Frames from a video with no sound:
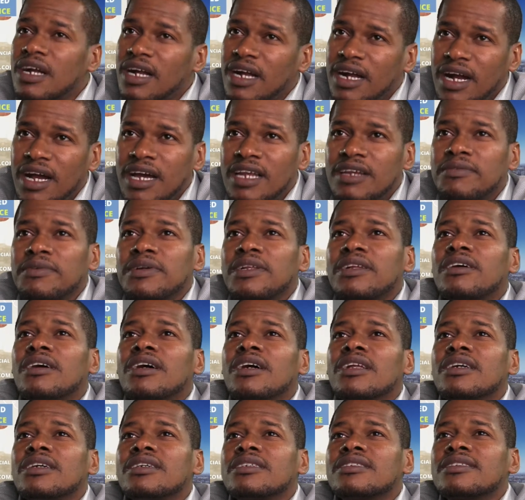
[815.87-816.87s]
God will
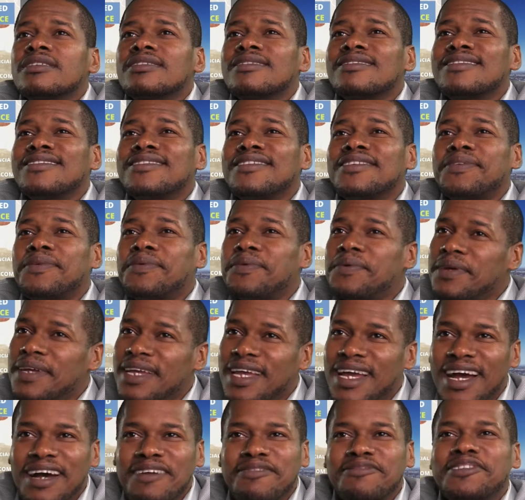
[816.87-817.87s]
call us,
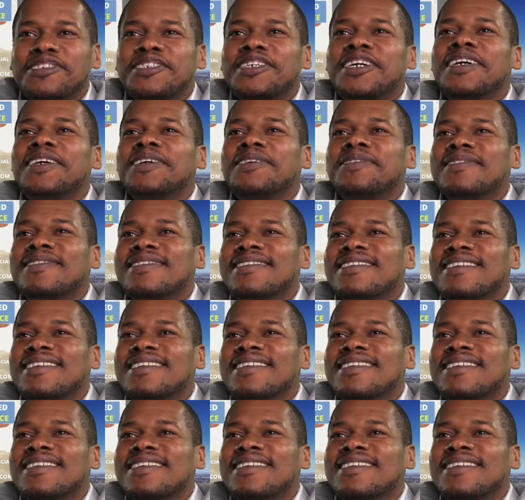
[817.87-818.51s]
you have to go.